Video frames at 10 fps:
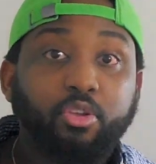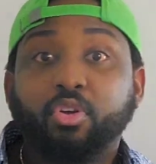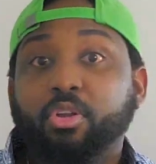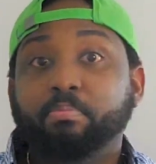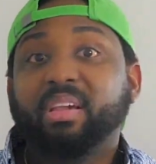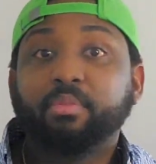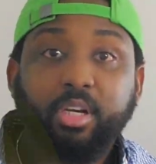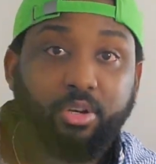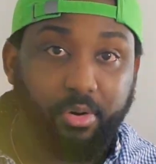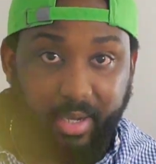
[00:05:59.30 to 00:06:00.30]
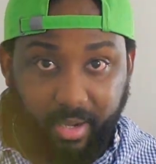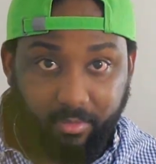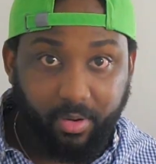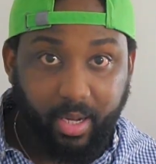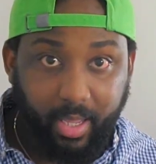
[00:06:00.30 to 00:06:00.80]
you could be with the girl
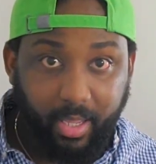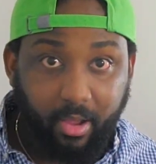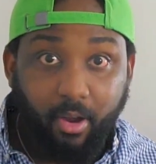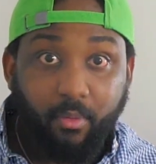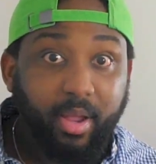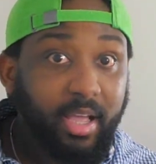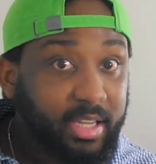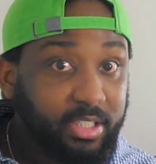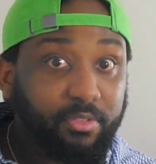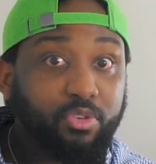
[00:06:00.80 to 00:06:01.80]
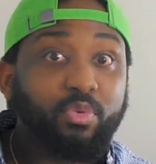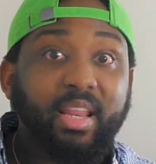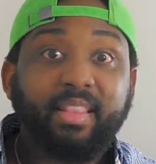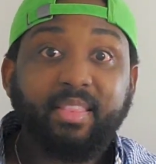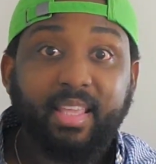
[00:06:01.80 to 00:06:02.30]
every day. Regardless of you
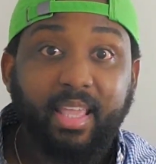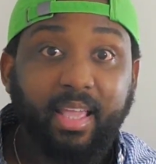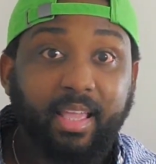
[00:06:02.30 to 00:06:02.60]
not thinking